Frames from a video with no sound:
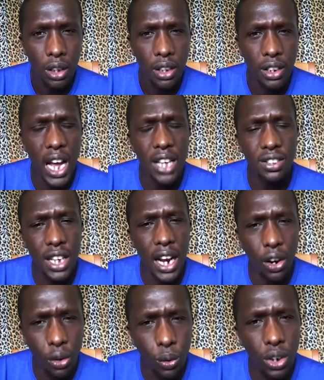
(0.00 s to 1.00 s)
And I said, I
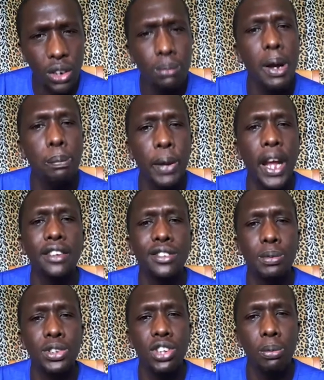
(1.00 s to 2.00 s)
don't want my parents
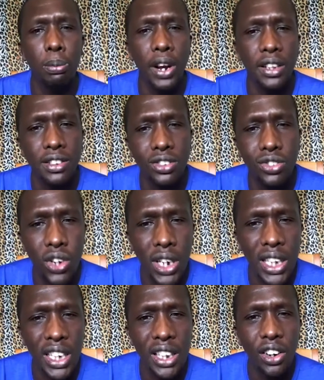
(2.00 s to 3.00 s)
to be surprised just
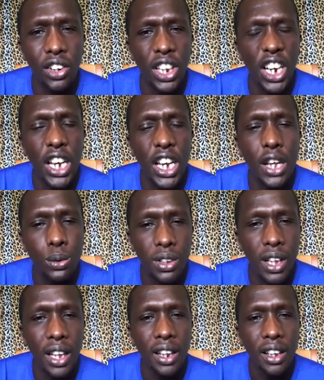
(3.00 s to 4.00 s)
reading it on the news
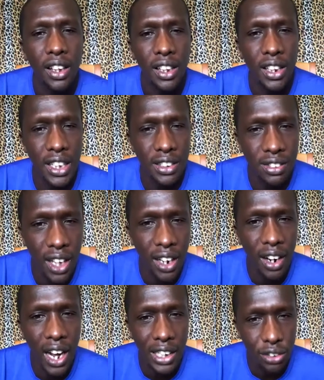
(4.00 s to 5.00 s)
that their son
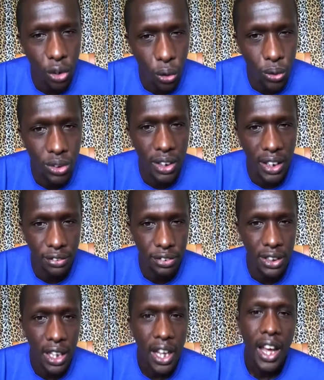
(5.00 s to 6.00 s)
has lost their
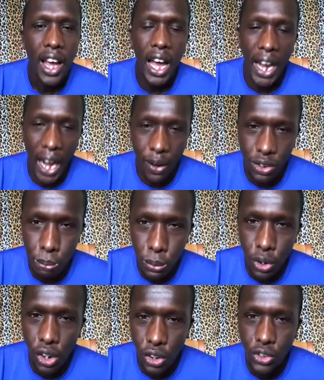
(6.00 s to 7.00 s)
feet. And I was
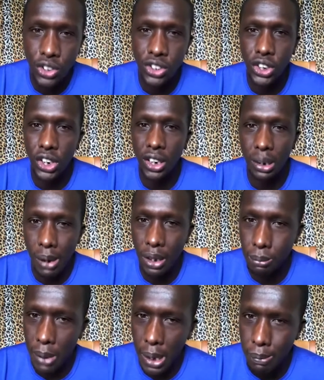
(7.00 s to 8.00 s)
more concerned
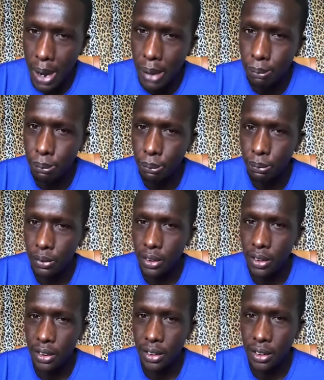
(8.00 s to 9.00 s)
about my mom.
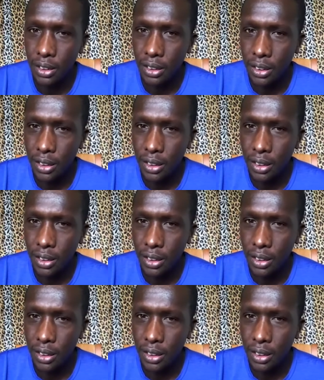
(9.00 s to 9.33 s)
Yeah.